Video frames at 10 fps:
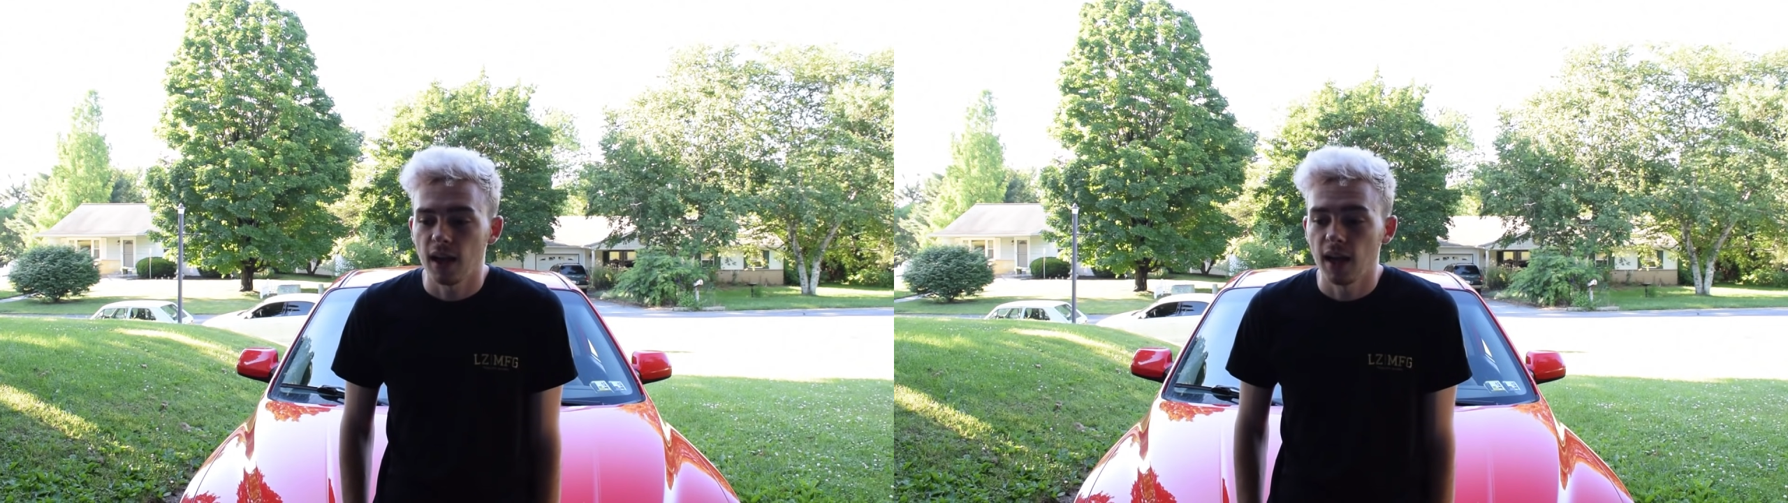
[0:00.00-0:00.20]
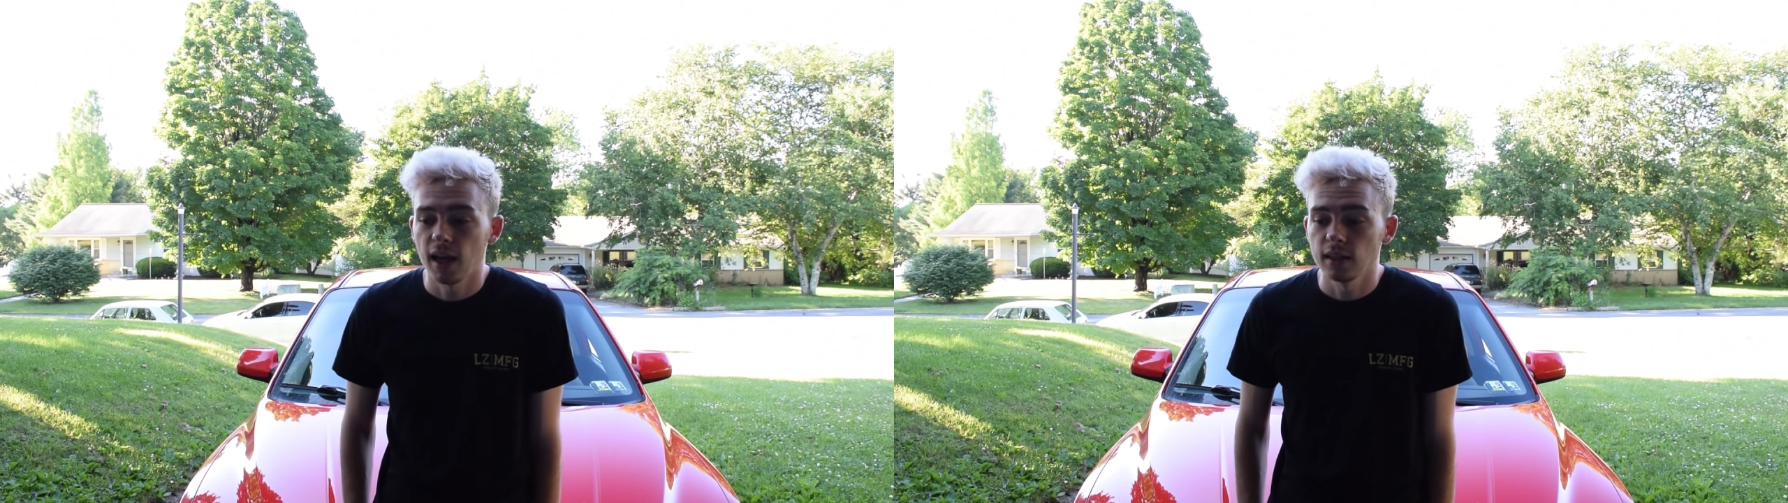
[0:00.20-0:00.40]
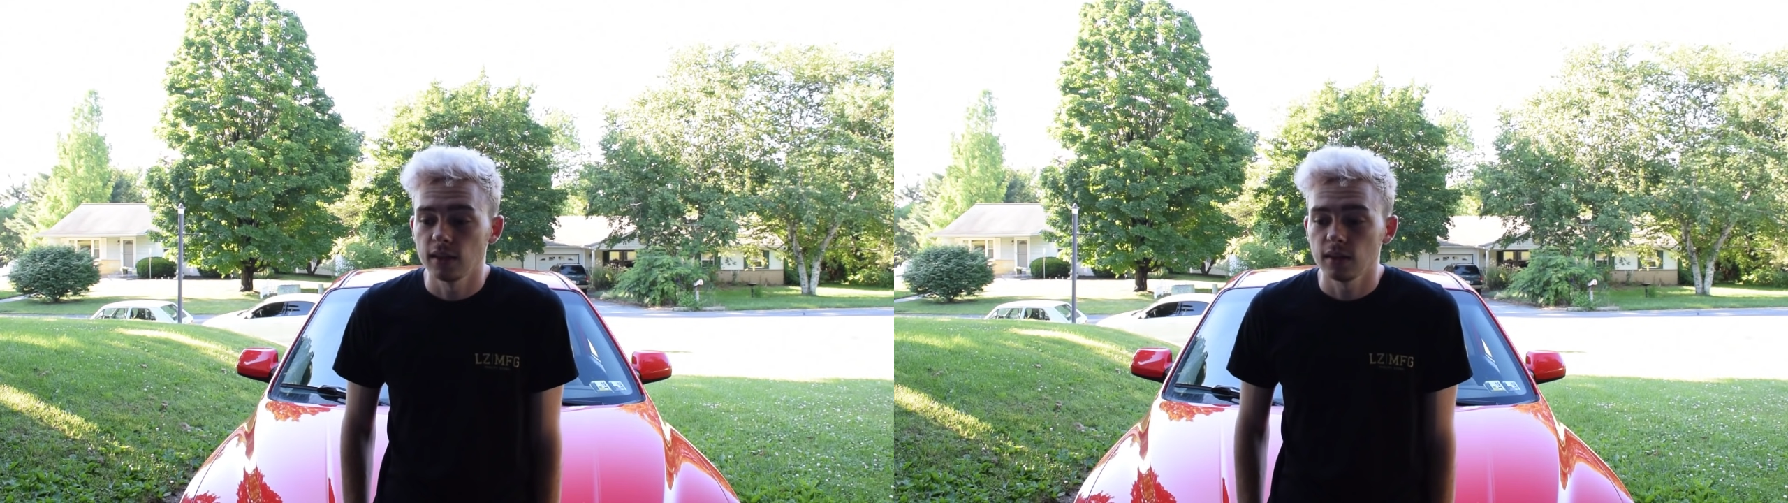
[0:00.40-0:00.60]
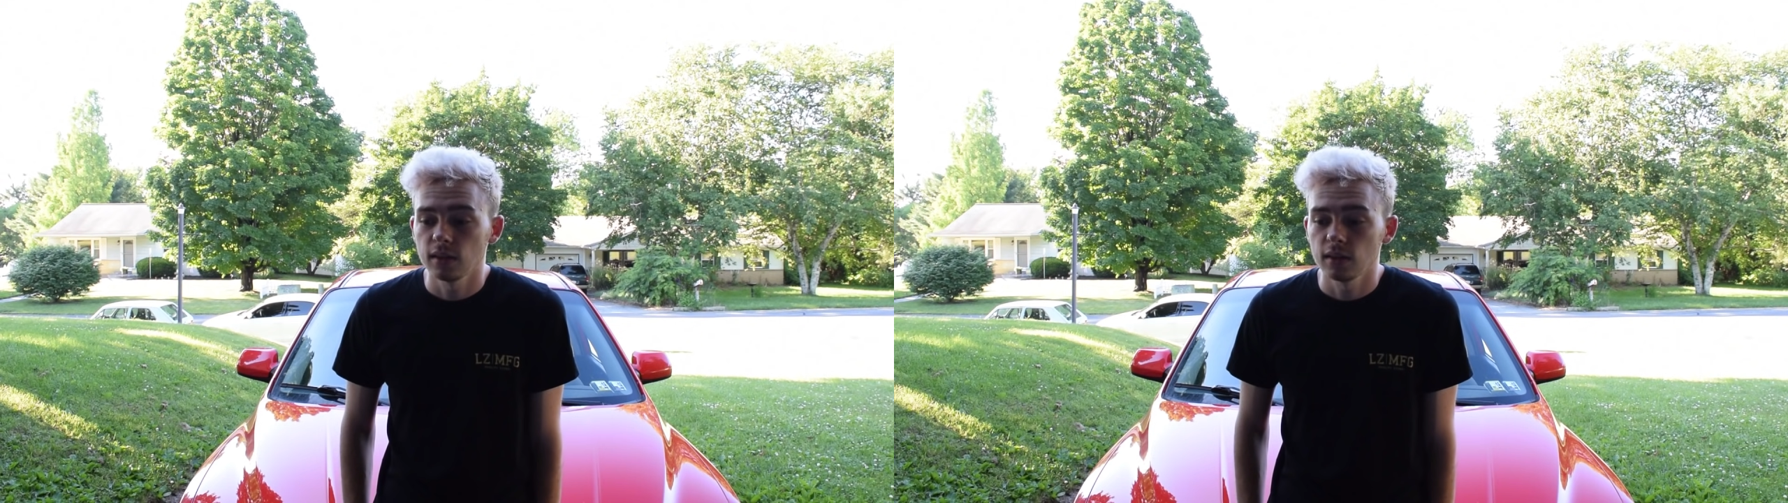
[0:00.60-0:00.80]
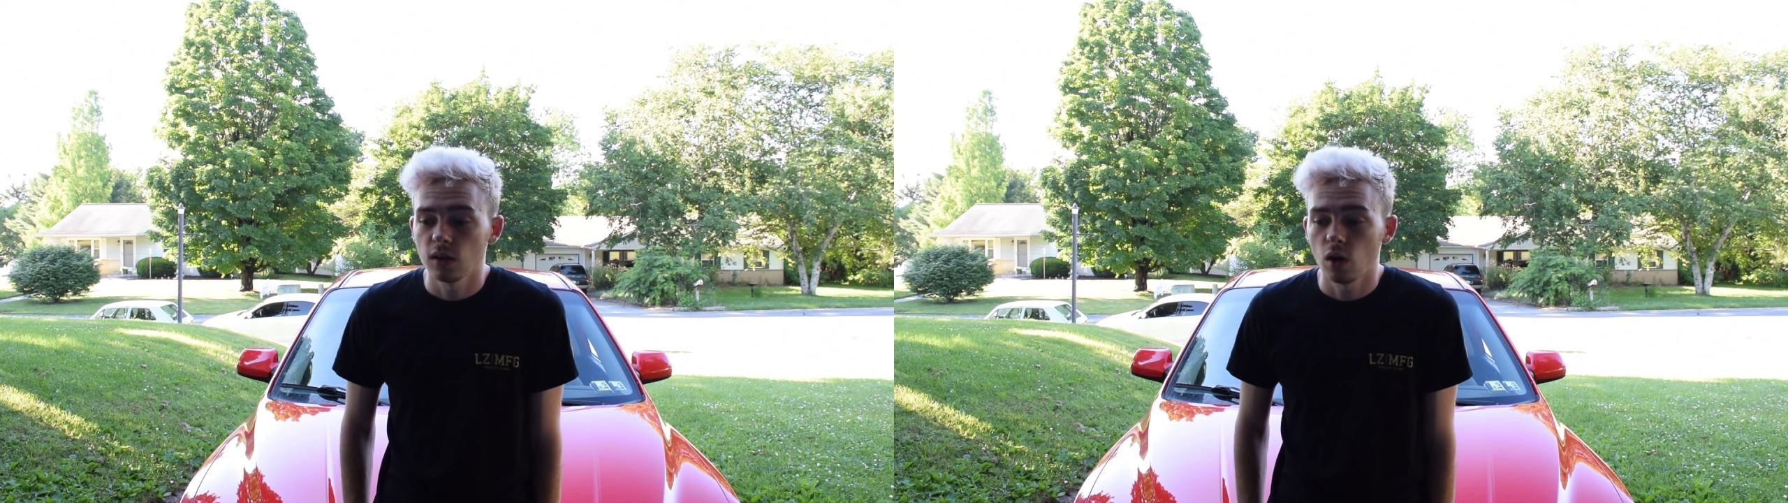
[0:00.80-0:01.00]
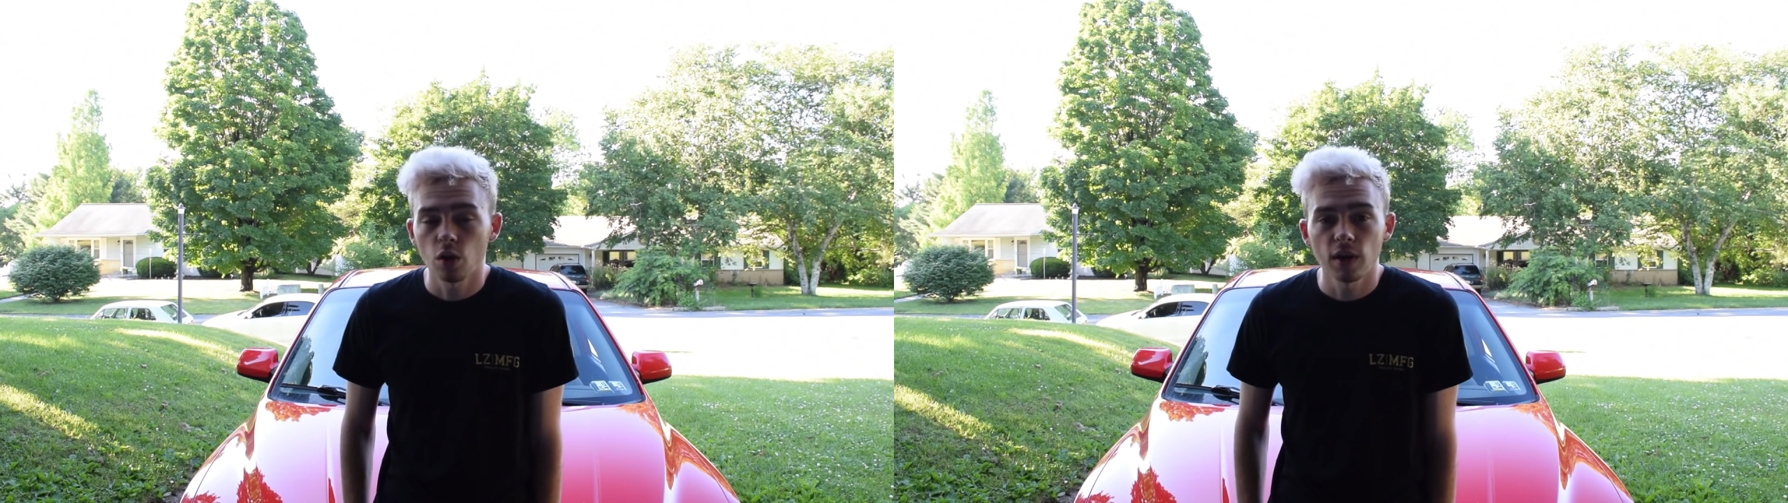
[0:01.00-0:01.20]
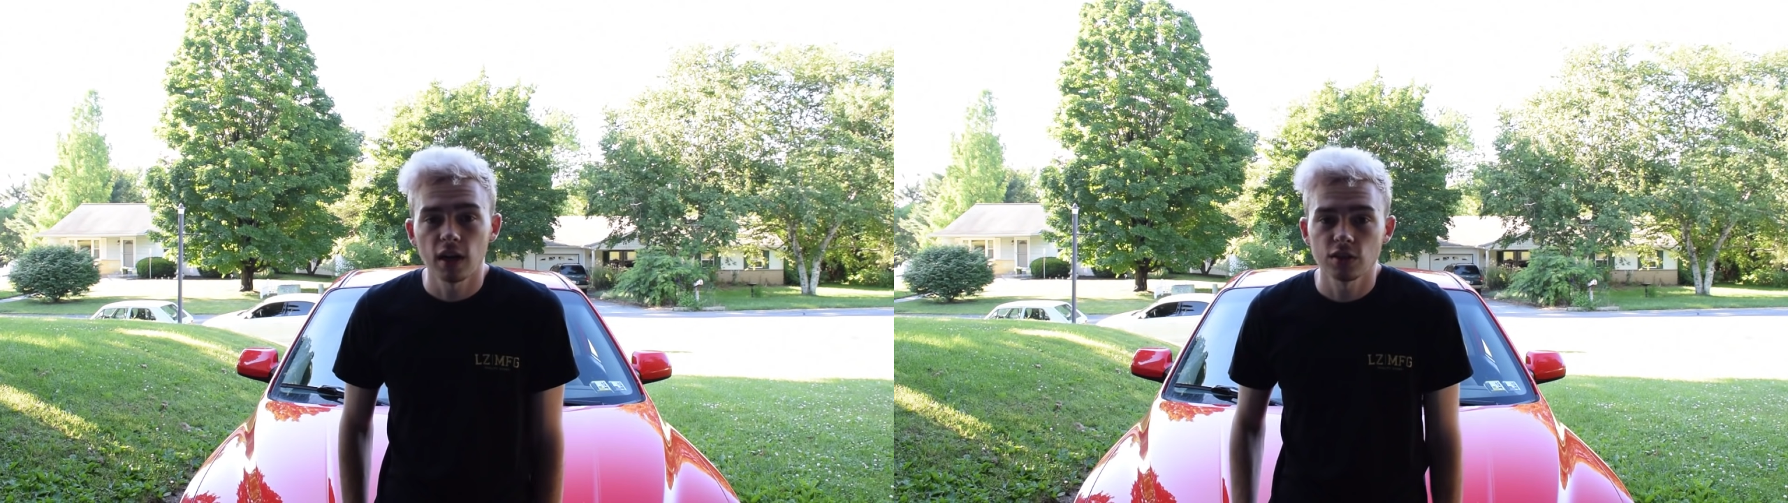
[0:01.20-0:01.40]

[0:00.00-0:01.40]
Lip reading: And all around,